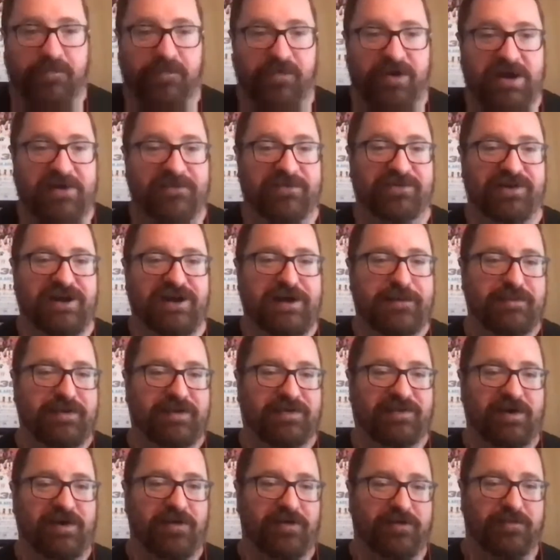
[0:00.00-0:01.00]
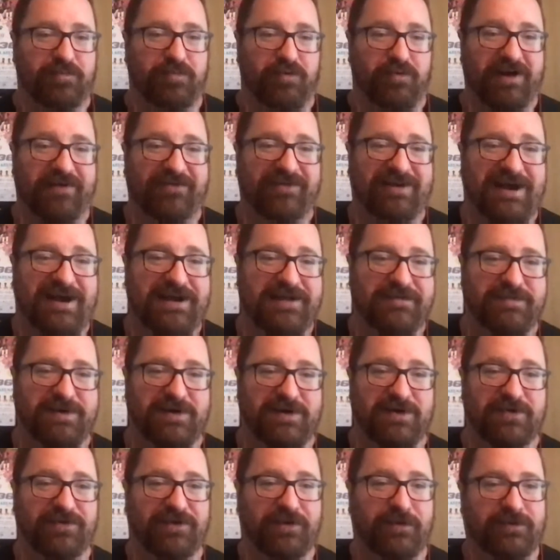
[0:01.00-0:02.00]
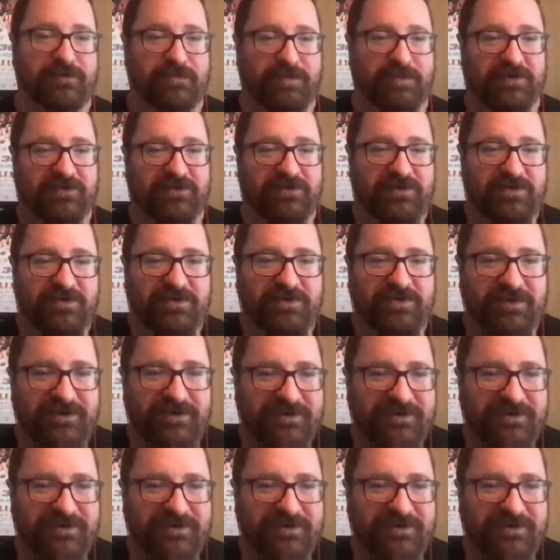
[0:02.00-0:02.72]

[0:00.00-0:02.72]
Brave Gym. You see all those Brave guys posing with pictures.